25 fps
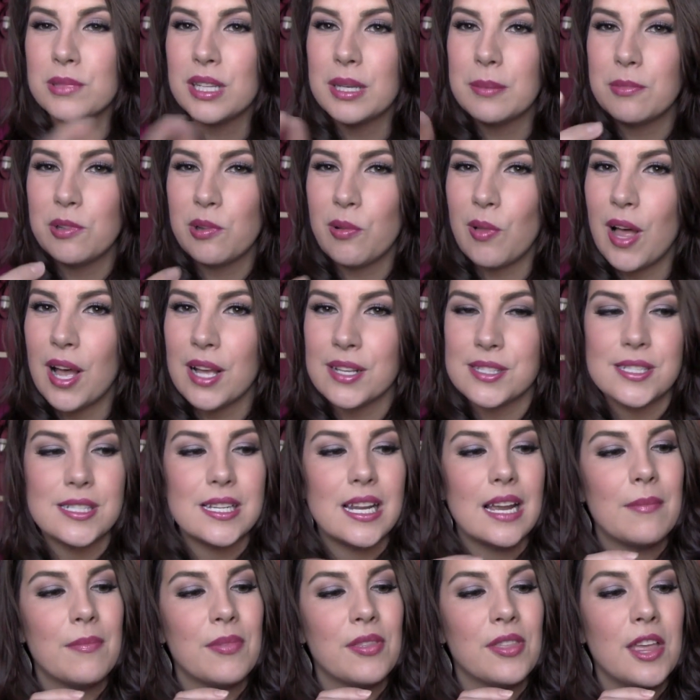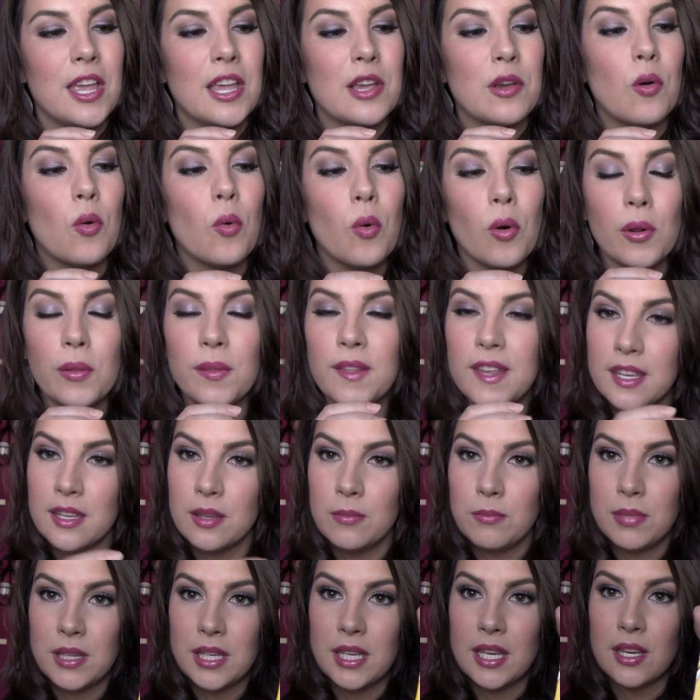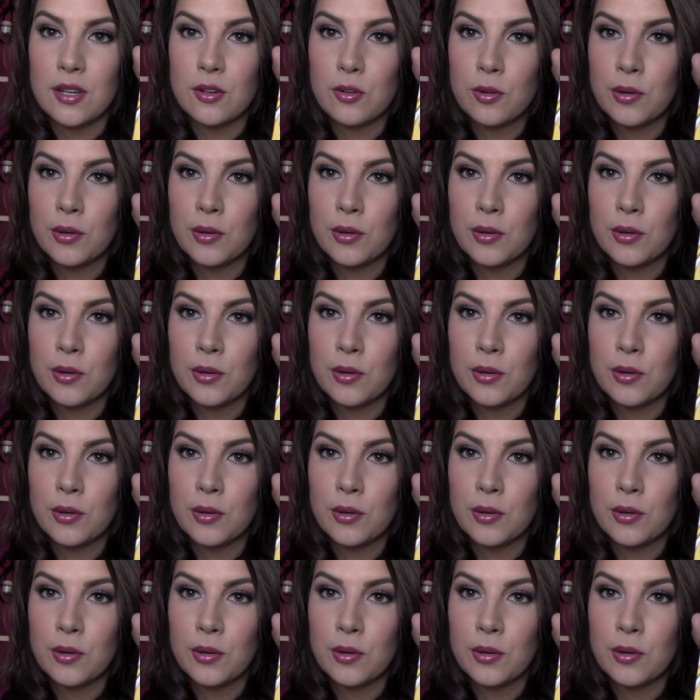lip gloss type thing, or they can be a